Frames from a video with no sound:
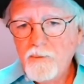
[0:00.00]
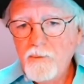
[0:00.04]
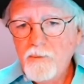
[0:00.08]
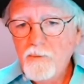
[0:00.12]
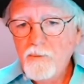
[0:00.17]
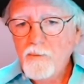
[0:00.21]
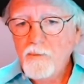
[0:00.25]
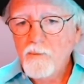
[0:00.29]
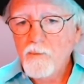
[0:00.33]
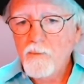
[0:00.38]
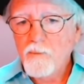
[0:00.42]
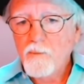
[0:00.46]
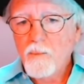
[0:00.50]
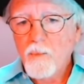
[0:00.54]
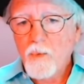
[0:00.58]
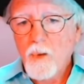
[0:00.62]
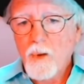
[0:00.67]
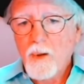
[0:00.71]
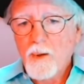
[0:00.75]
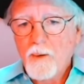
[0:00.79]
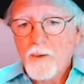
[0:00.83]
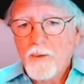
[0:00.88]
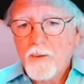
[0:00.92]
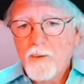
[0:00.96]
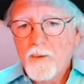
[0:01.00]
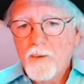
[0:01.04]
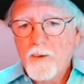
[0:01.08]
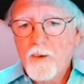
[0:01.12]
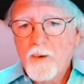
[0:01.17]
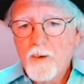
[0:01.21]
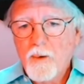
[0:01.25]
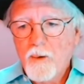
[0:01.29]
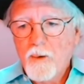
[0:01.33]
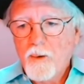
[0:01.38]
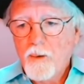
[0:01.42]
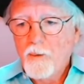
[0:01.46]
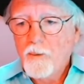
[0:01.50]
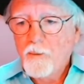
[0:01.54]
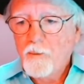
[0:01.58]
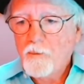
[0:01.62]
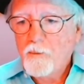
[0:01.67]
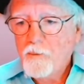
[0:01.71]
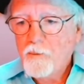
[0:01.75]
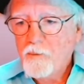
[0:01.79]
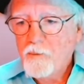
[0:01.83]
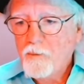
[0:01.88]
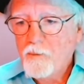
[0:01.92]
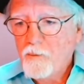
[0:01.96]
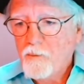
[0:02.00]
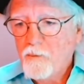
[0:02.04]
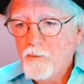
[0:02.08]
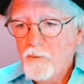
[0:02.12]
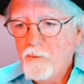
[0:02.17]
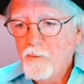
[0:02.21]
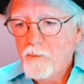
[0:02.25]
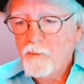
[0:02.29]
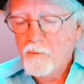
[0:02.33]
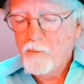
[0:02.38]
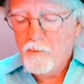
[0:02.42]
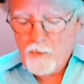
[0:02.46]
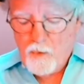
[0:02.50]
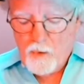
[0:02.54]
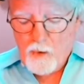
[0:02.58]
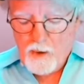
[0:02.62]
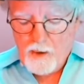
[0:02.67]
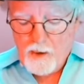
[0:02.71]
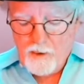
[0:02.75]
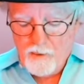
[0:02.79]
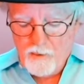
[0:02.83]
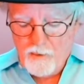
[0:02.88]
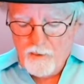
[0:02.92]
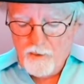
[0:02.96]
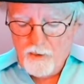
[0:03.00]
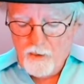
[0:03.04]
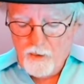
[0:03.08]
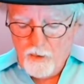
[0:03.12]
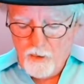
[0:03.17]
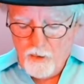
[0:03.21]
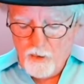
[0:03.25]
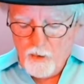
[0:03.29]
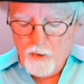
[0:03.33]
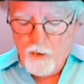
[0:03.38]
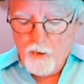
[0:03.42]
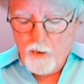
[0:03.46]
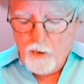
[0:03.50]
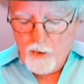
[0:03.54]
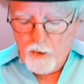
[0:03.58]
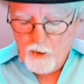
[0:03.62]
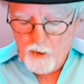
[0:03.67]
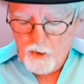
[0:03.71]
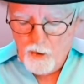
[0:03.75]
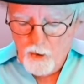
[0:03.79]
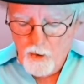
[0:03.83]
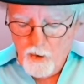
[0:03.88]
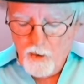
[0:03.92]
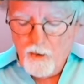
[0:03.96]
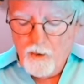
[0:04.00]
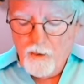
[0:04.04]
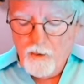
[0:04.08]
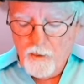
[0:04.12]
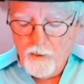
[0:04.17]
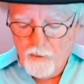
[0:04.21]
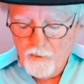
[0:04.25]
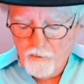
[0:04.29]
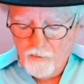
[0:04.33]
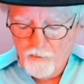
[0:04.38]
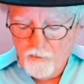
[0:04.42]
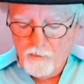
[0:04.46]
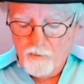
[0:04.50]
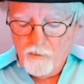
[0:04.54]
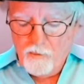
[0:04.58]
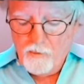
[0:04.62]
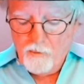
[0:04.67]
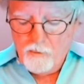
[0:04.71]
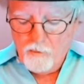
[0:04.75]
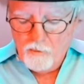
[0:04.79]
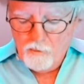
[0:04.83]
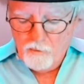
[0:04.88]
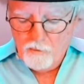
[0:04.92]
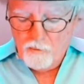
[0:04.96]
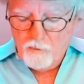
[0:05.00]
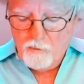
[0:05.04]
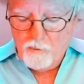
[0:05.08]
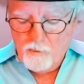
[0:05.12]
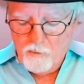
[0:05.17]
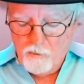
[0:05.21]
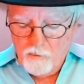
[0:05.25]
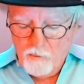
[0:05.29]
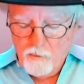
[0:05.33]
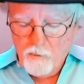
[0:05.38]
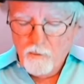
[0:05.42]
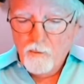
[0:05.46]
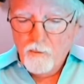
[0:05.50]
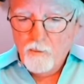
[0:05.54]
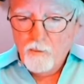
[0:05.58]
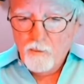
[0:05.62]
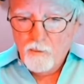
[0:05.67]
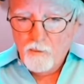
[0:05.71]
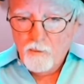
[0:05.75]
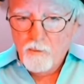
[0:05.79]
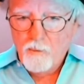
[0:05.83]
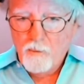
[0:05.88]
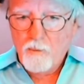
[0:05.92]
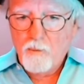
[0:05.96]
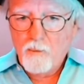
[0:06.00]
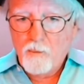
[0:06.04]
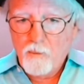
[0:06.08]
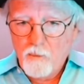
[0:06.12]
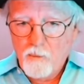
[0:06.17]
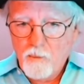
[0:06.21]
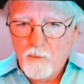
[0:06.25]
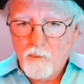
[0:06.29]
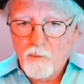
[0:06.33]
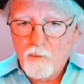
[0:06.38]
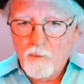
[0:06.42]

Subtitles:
I think it takes us back to even what I was just describing a moment ago, where I was talking about the different type of learners.